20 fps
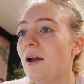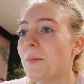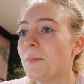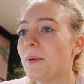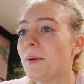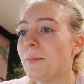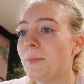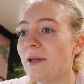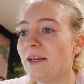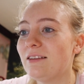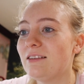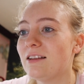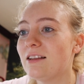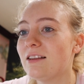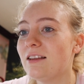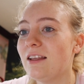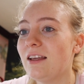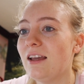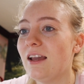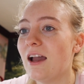But
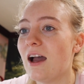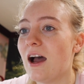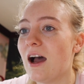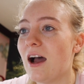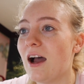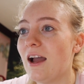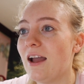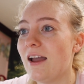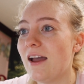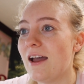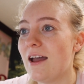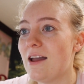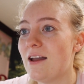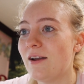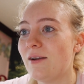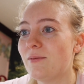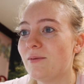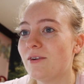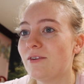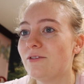basically, I
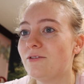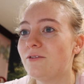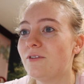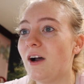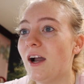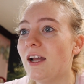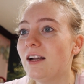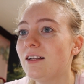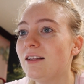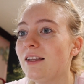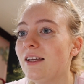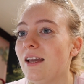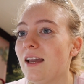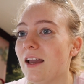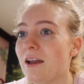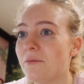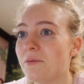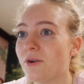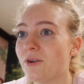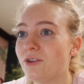am finally
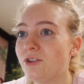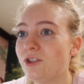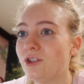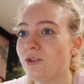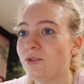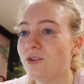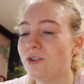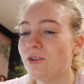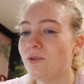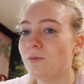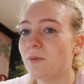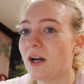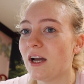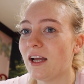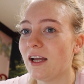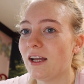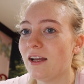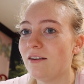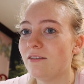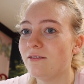able to do
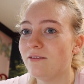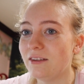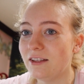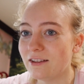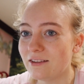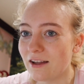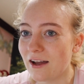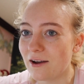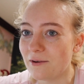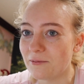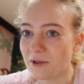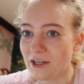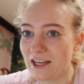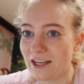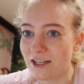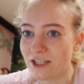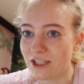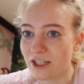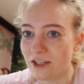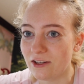my visa
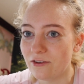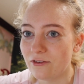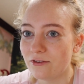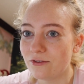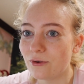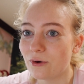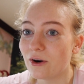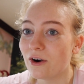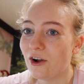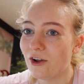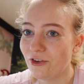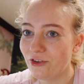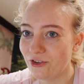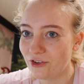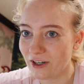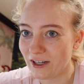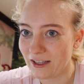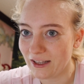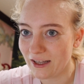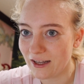application for
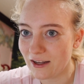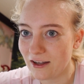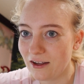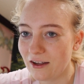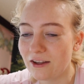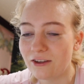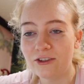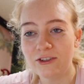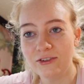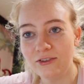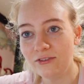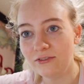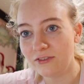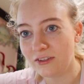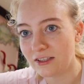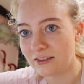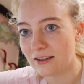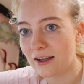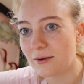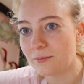Australia, a student
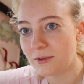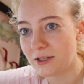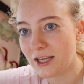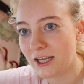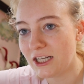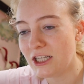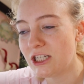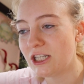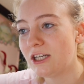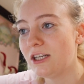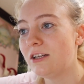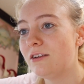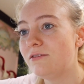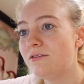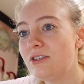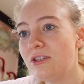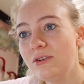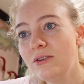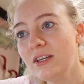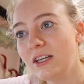visa application of
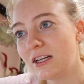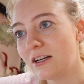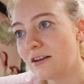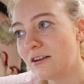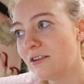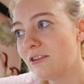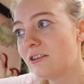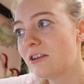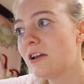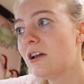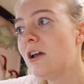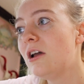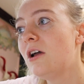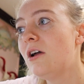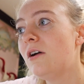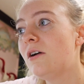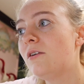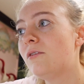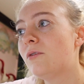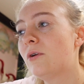2 years
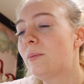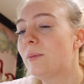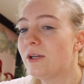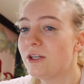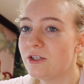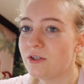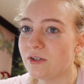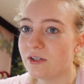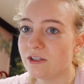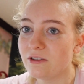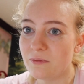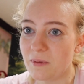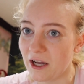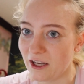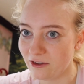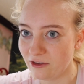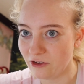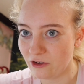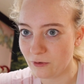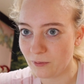for my 2 years
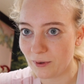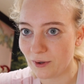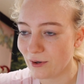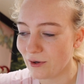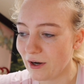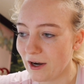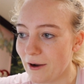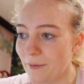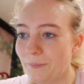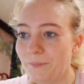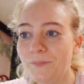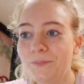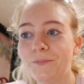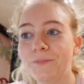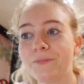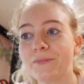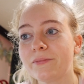master's program.